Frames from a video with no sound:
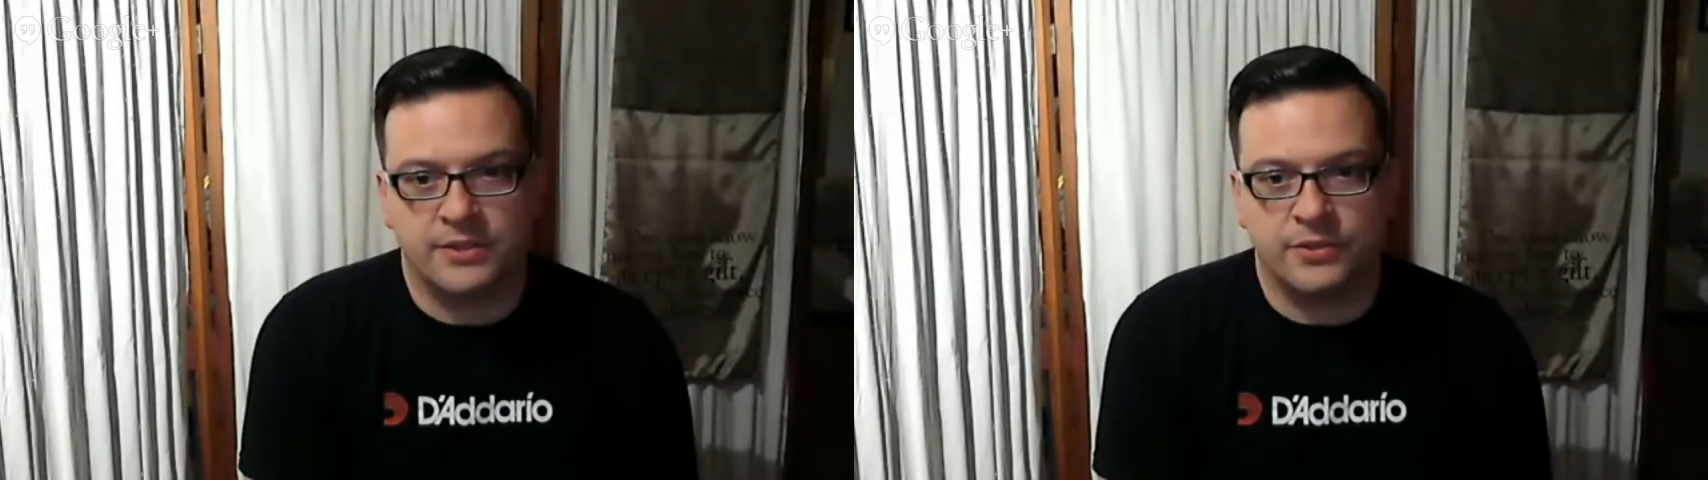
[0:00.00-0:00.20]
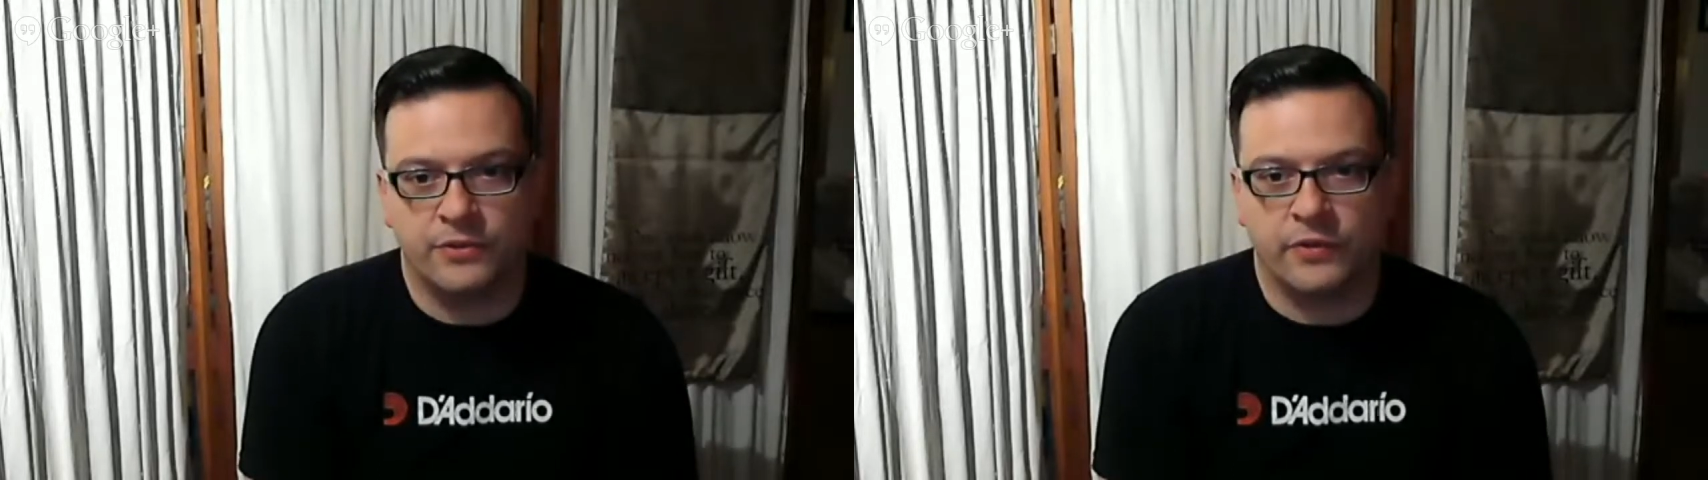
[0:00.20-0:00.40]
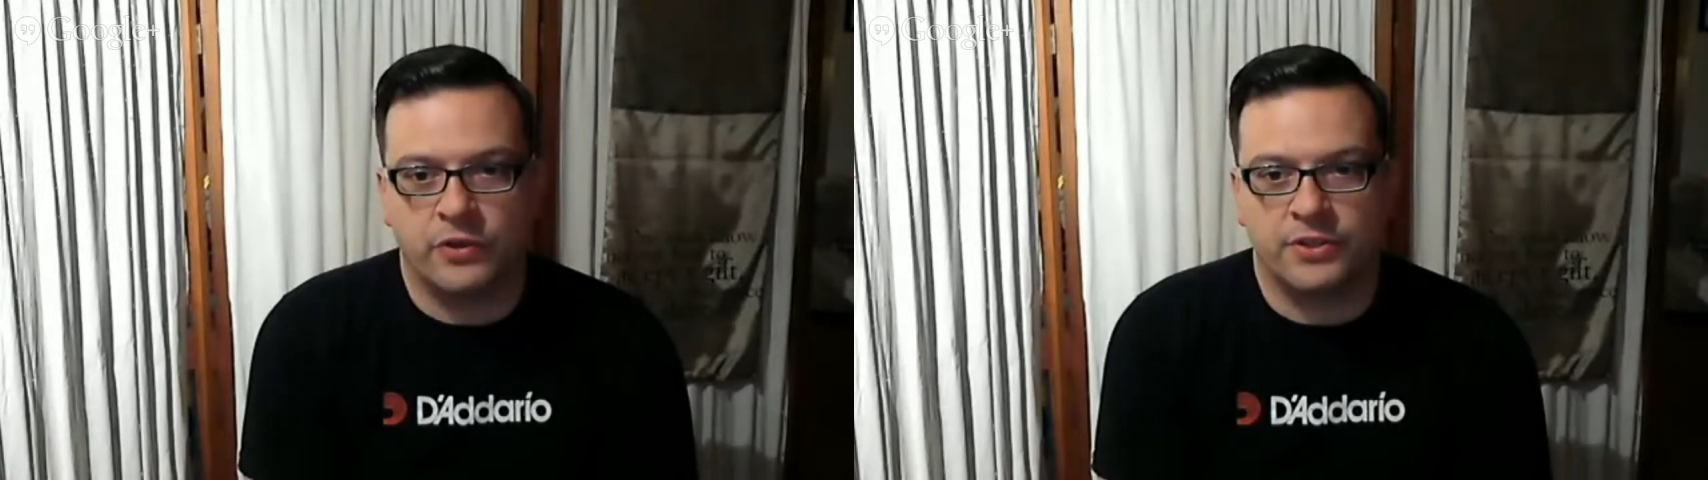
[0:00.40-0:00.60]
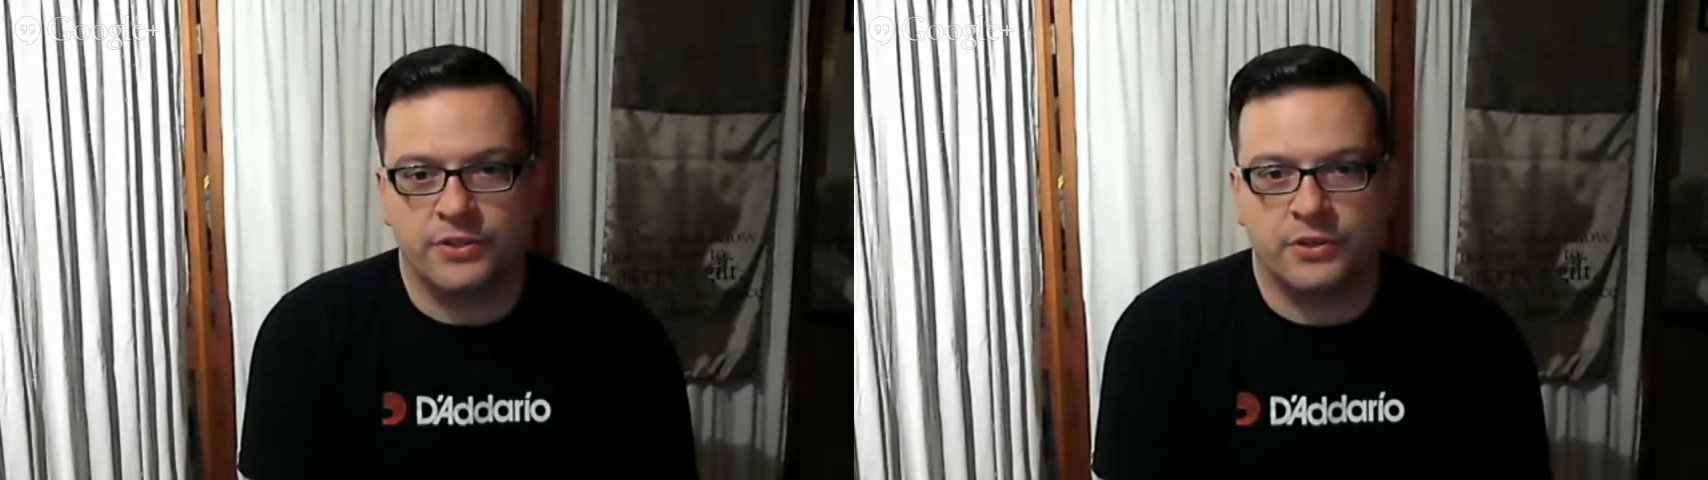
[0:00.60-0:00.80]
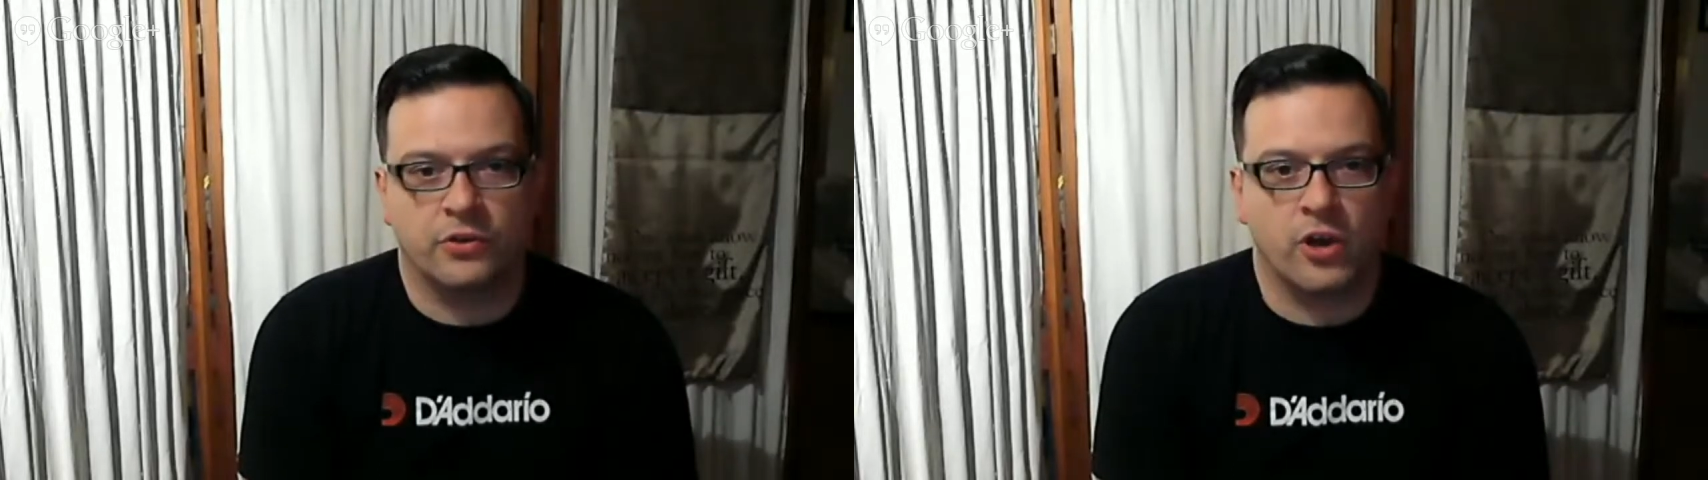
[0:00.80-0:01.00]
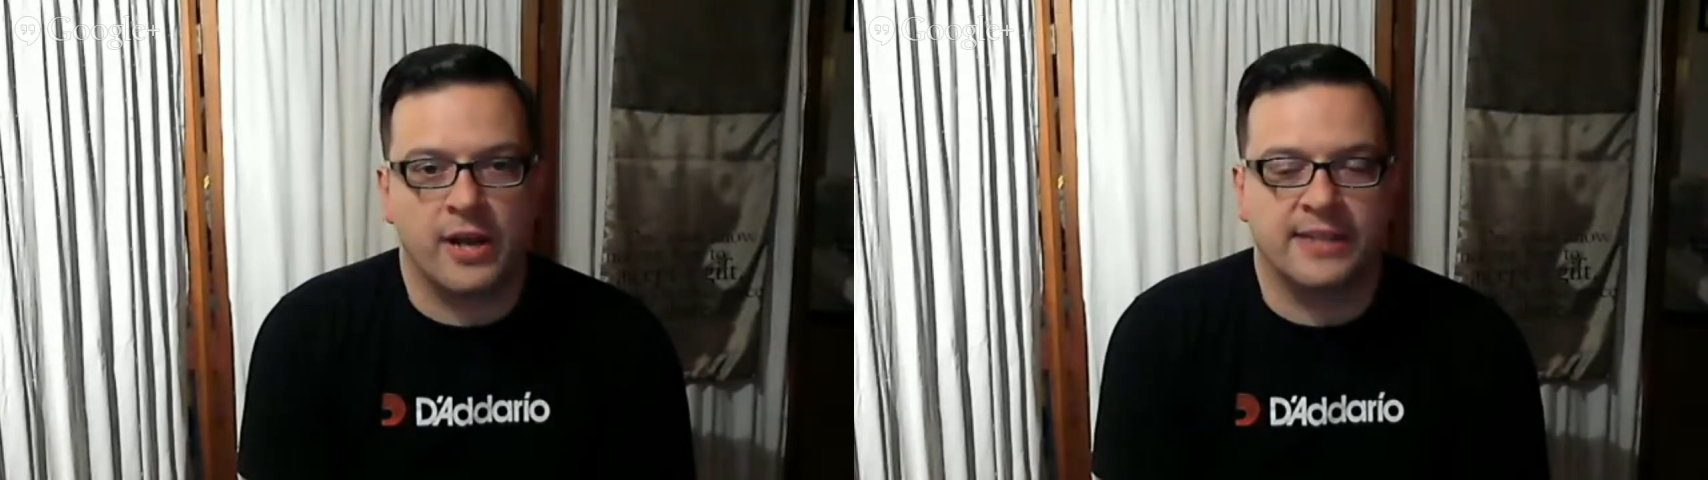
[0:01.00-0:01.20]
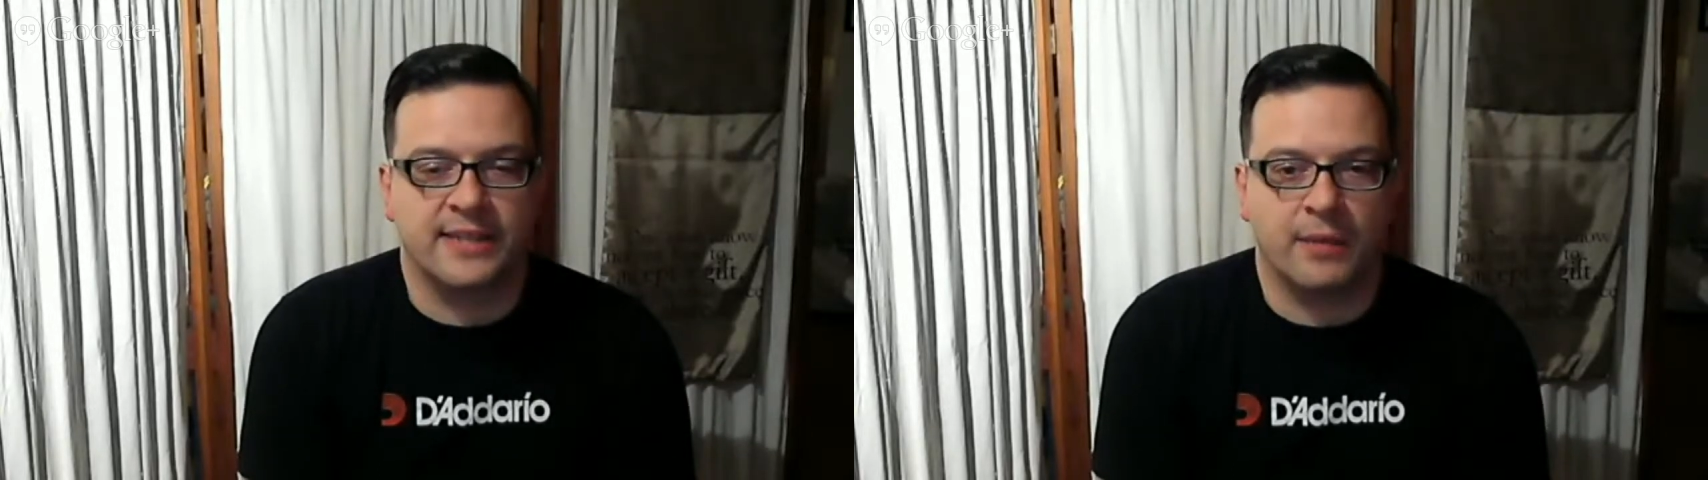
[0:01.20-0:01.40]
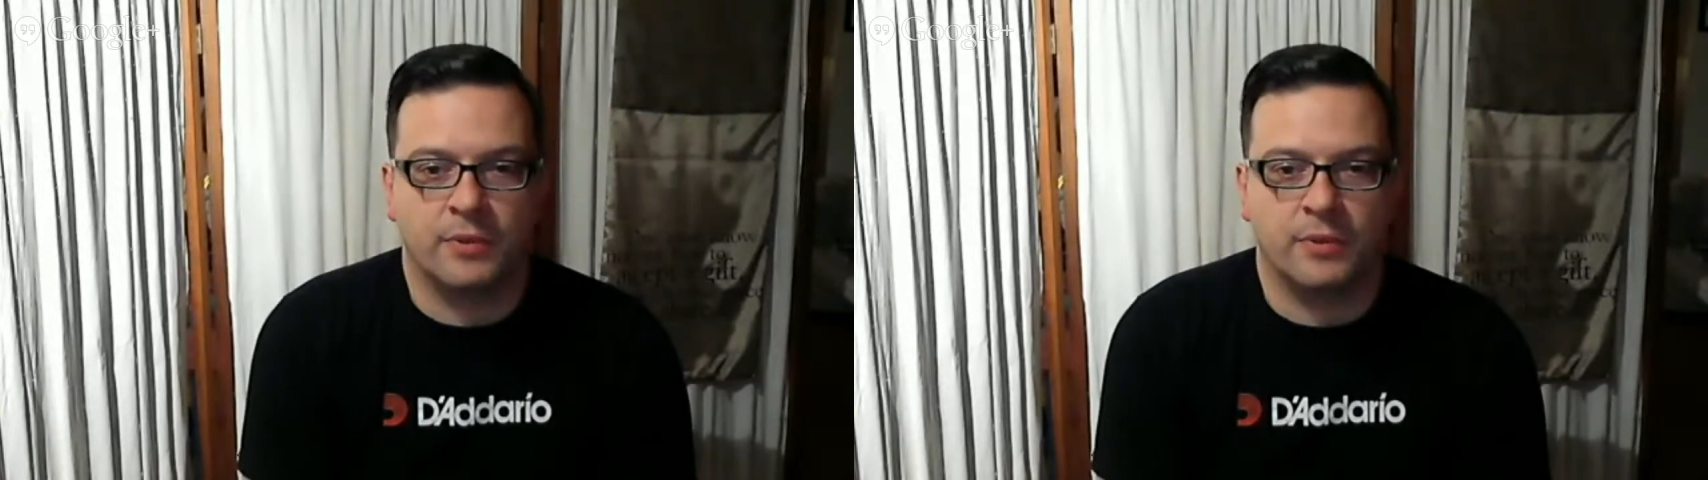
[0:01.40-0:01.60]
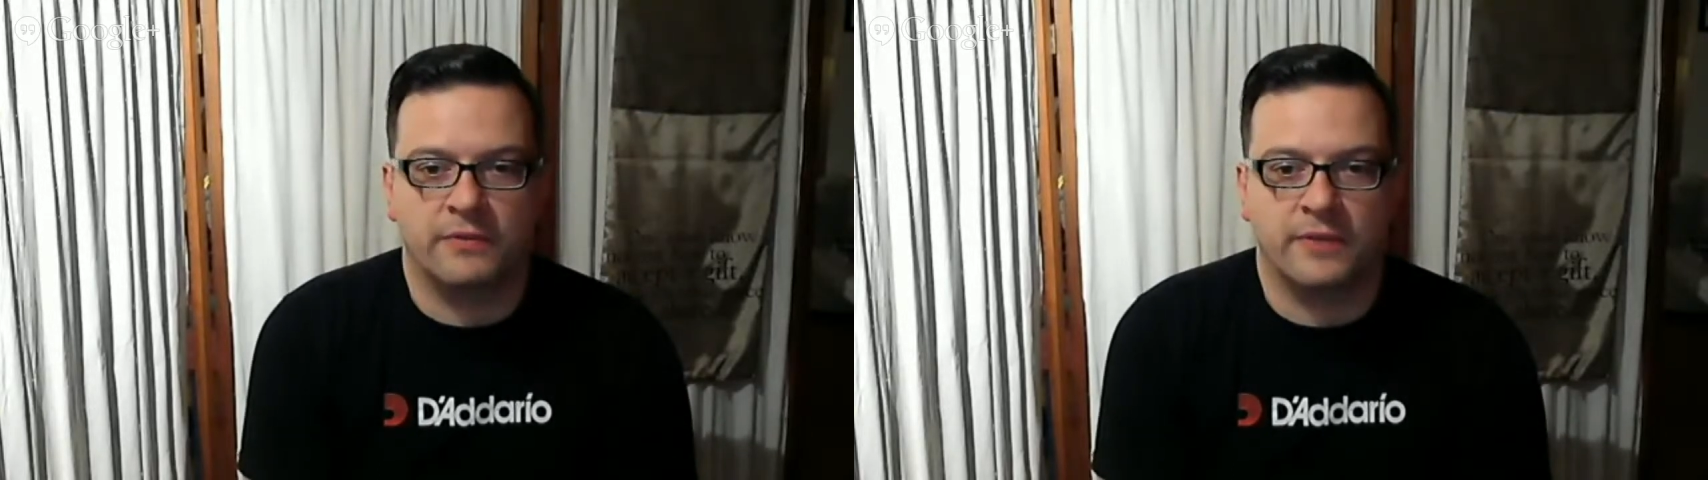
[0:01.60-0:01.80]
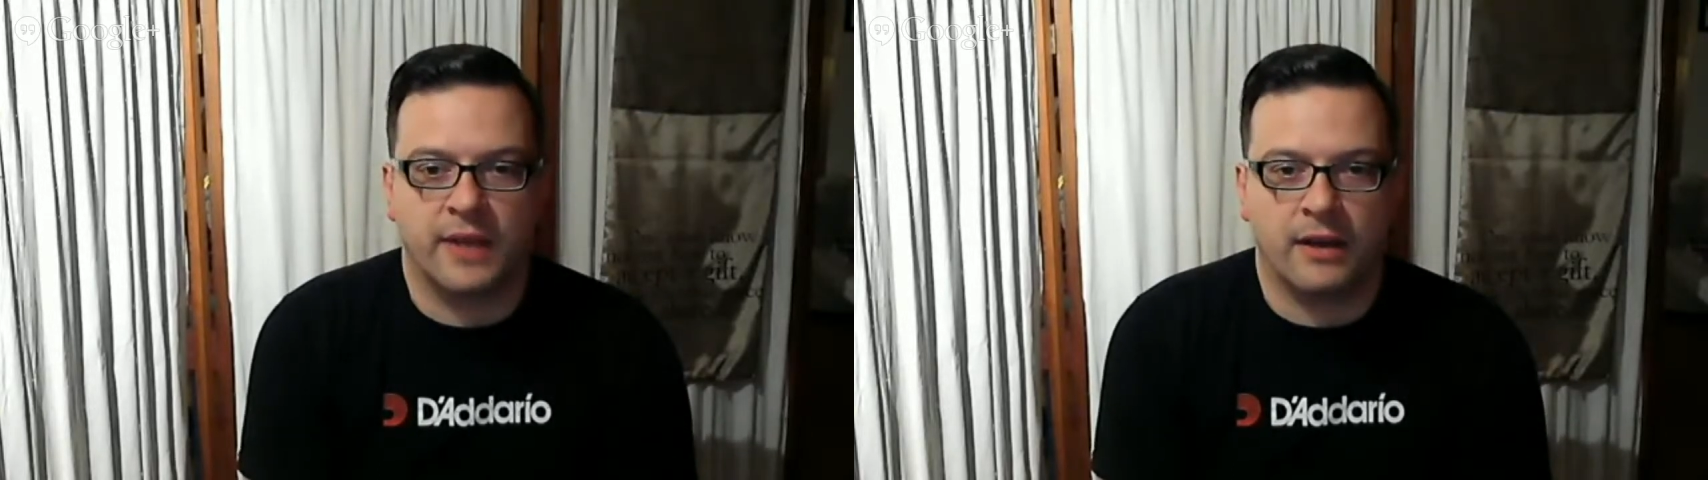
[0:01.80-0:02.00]
two versions are a great example of
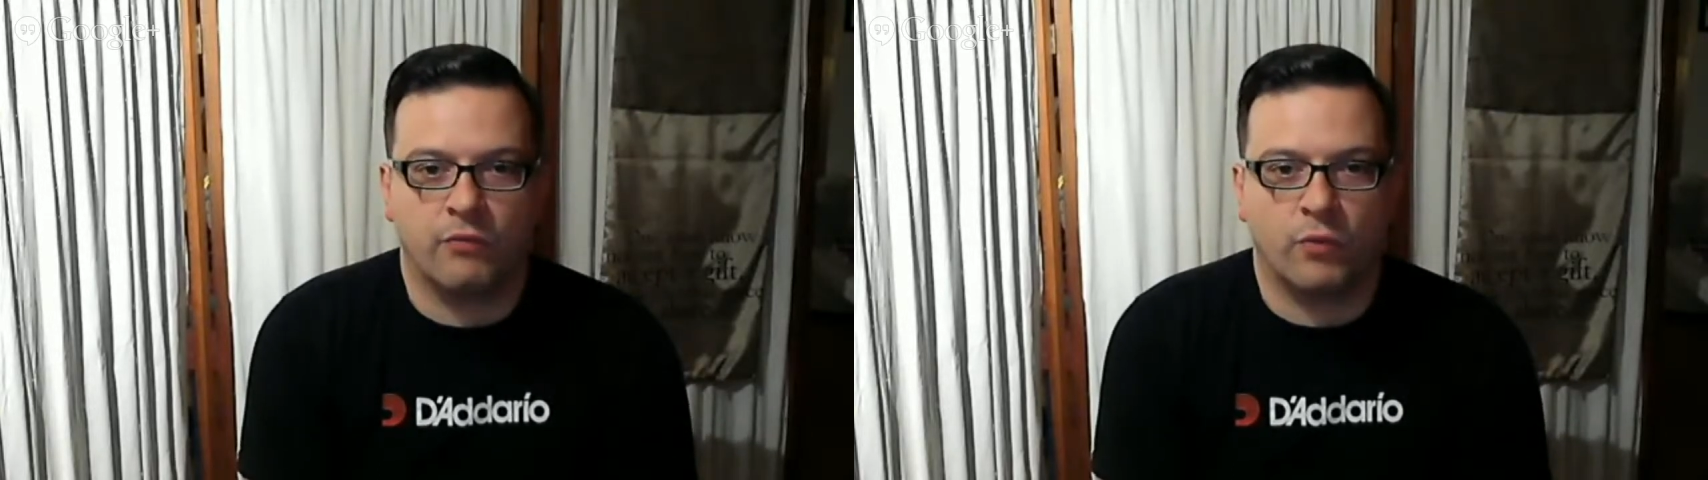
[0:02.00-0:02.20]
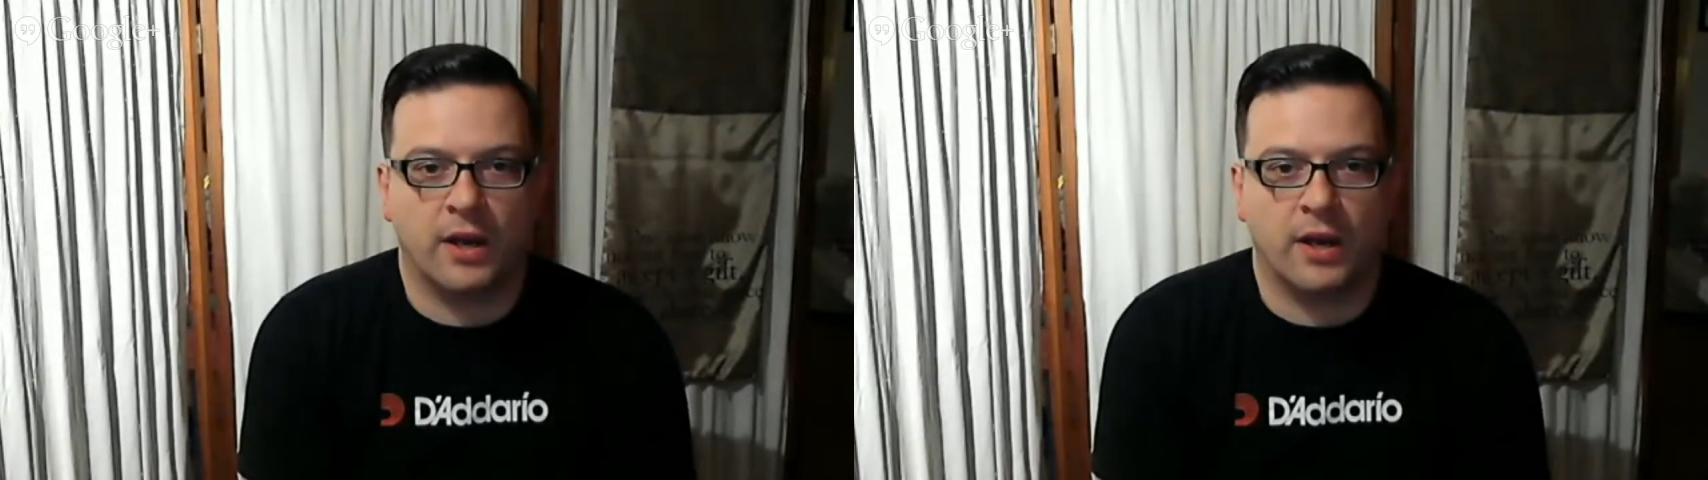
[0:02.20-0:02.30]
kind of what